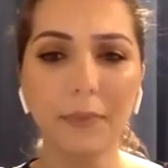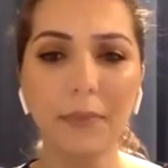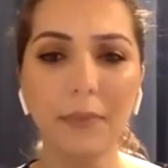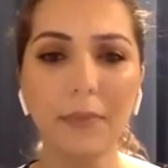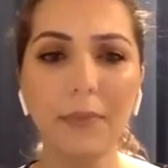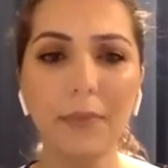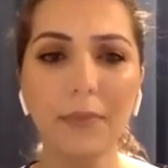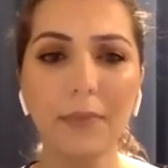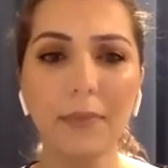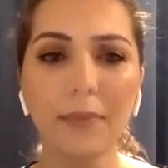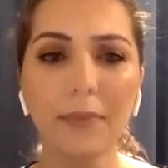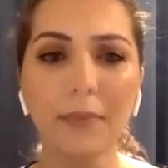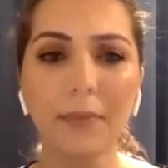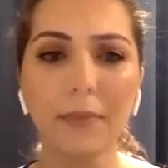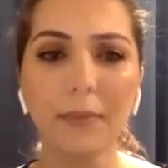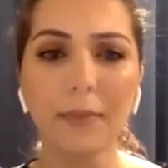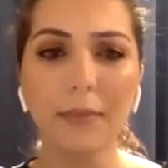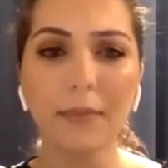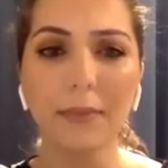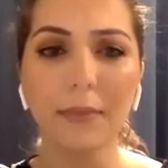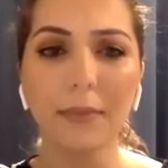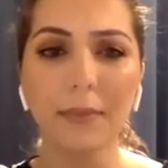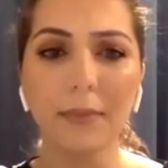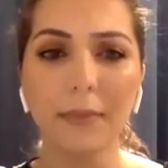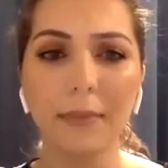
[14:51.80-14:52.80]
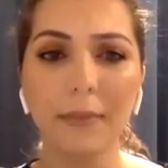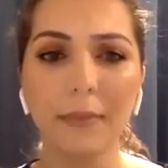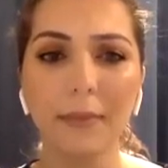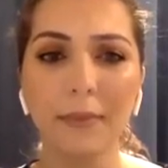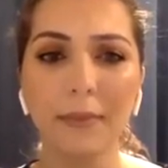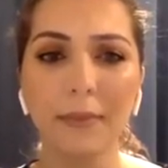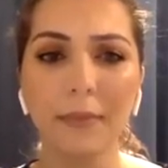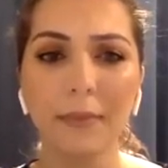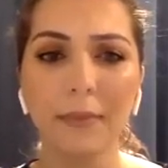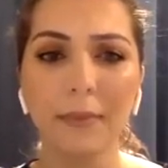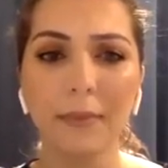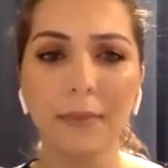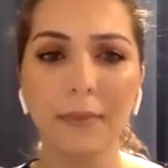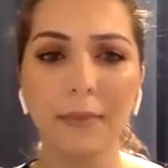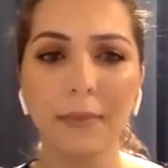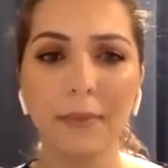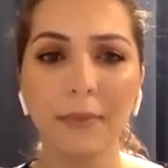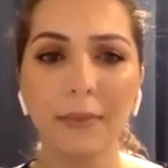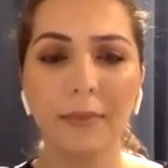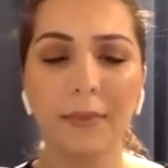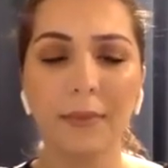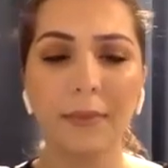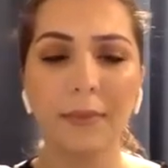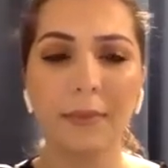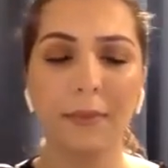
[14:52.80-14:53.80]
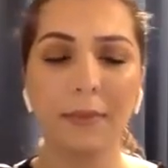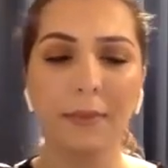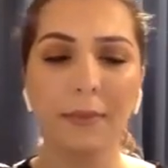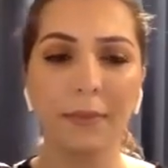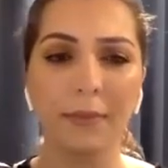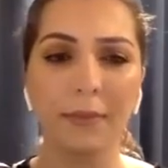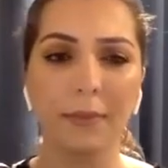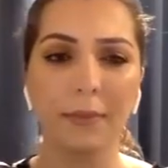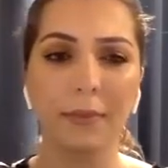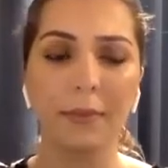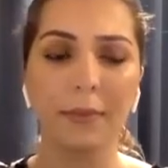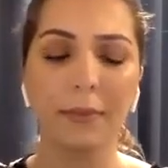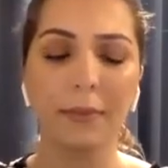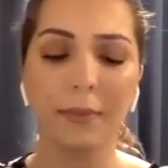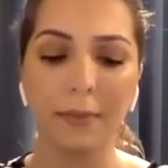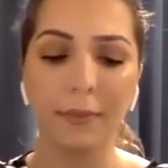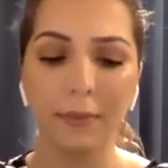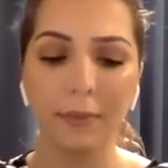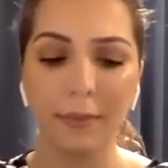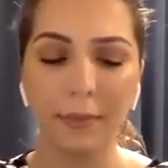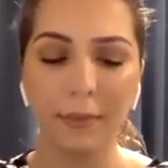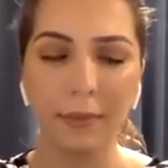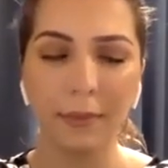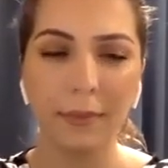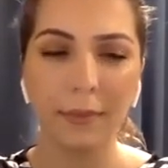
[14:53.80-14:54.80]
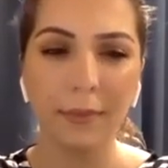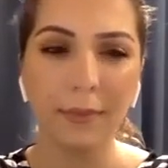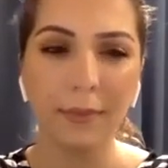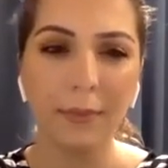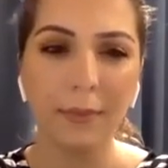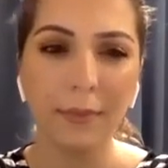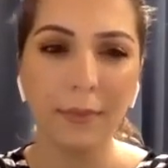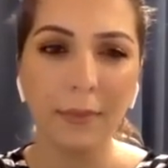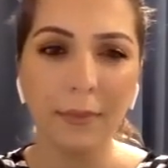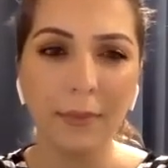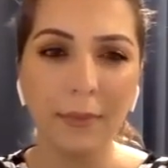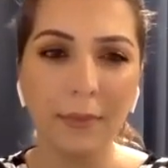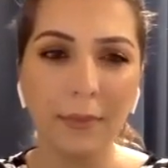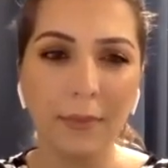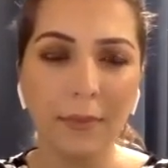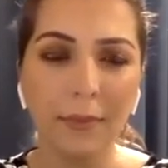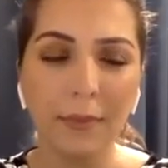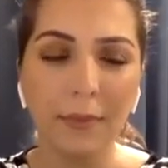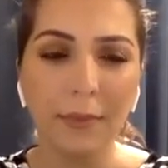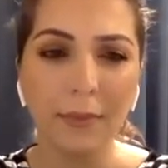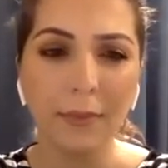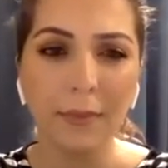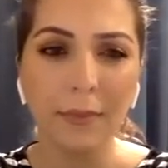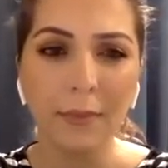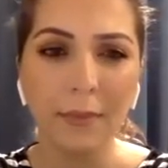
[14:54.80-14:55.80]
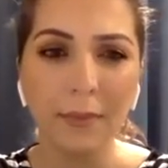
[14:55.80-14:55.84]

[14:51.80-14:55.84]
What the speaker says: [no speech]